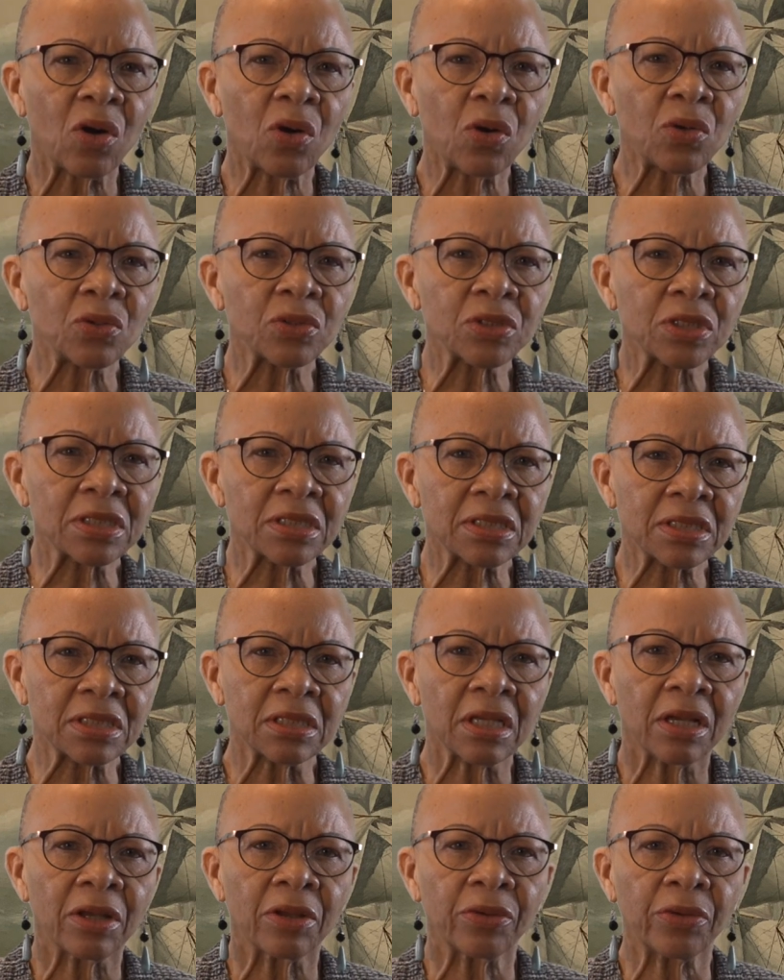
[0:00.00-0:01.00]

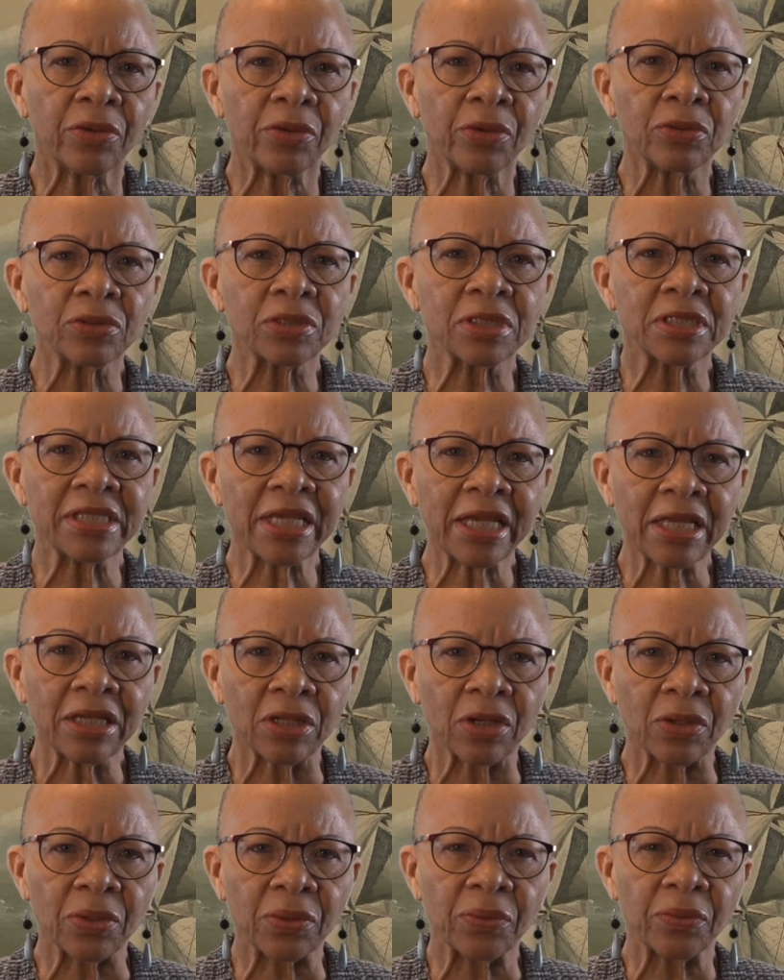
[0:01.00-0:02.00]

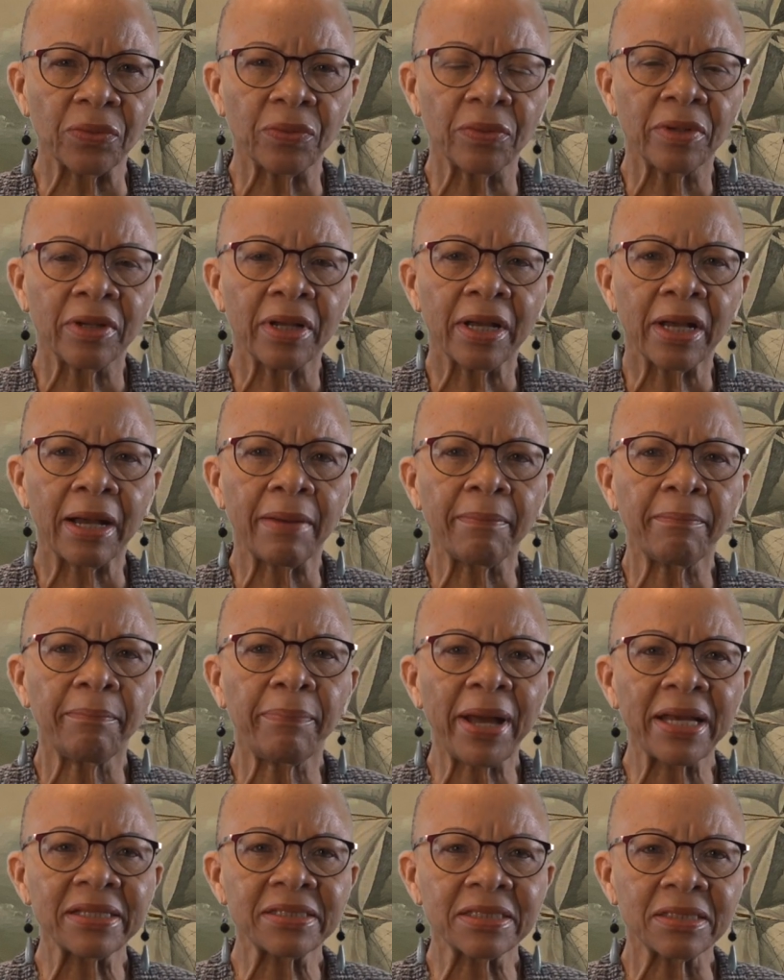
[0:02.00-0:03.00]
Osgroseno,
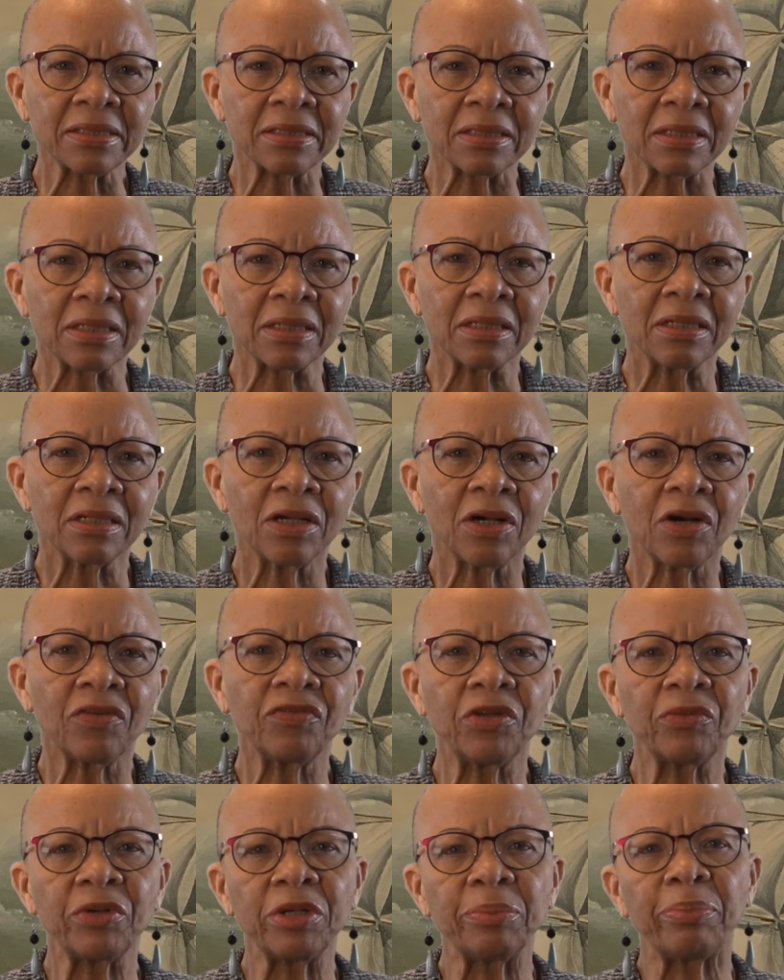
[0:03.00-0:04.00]
Ambassador of
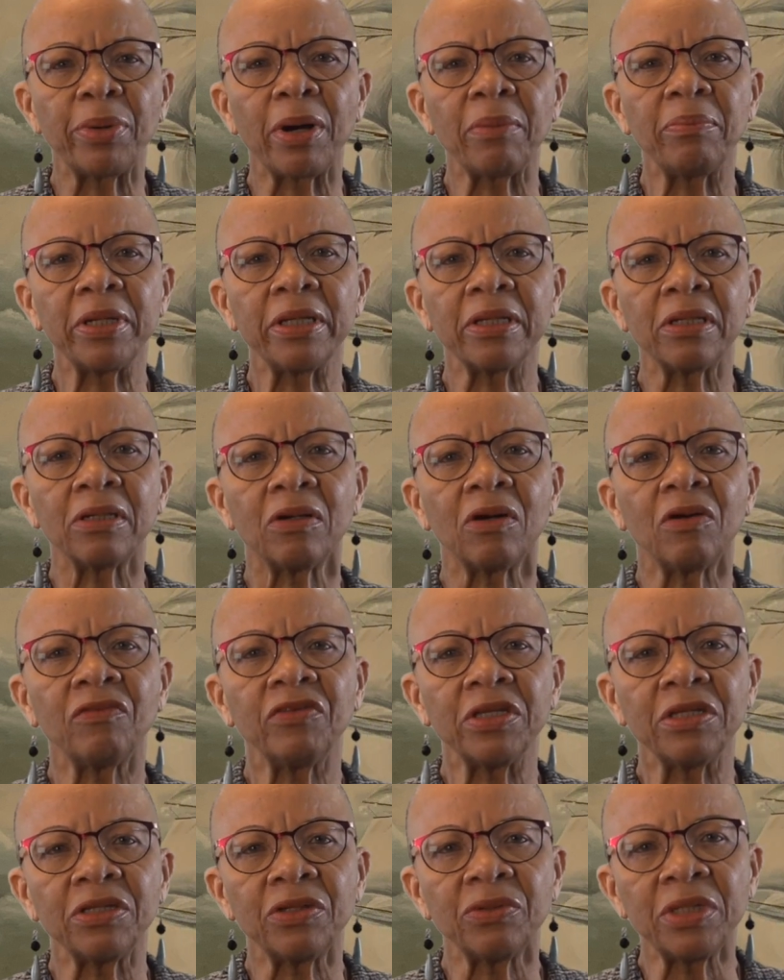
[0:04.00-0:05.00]
the Republic of
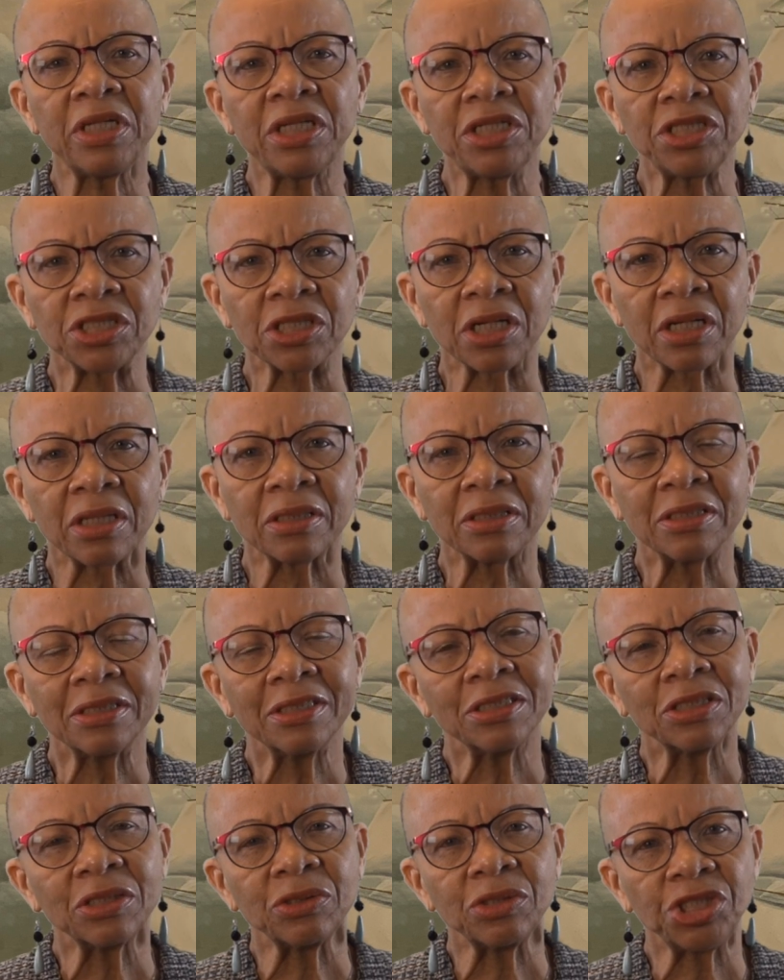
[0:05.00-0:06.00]
Indonesia
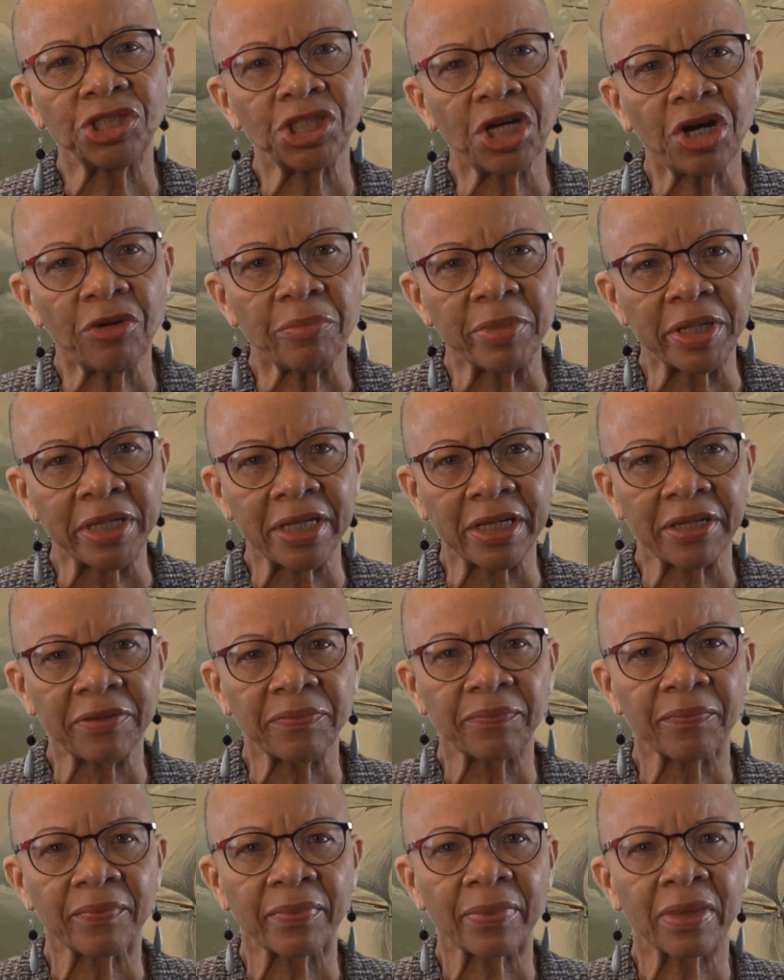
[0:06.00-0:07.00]
to Germany,
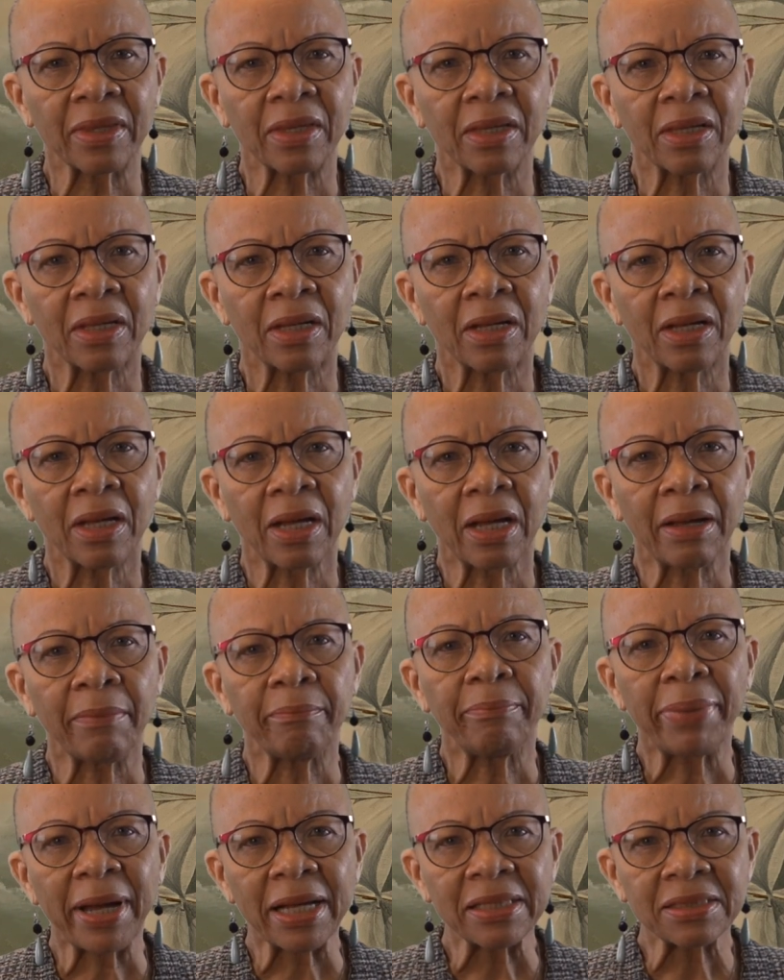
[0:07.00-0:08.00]

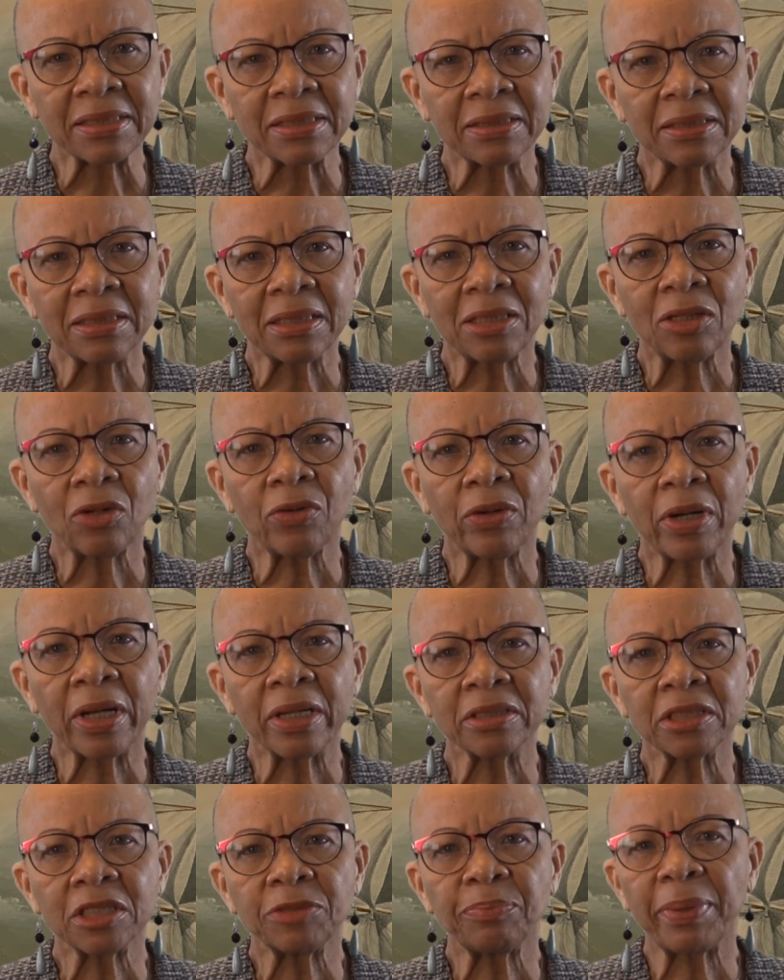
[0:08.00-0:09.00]
Ambassador
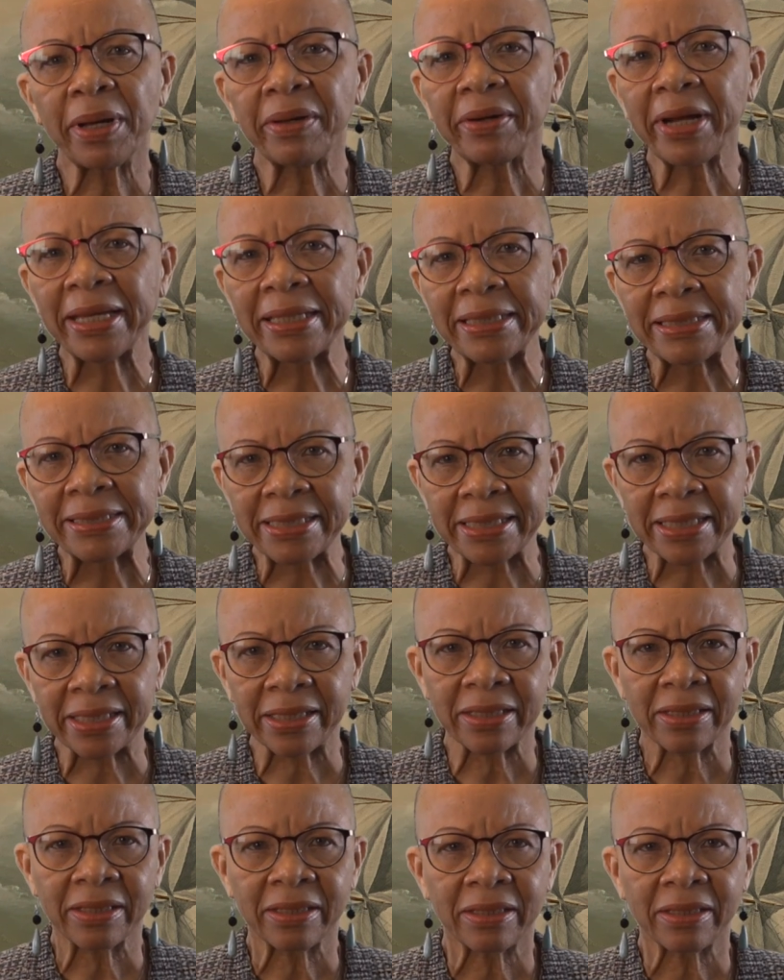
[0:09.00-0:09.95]
Laurent Parente,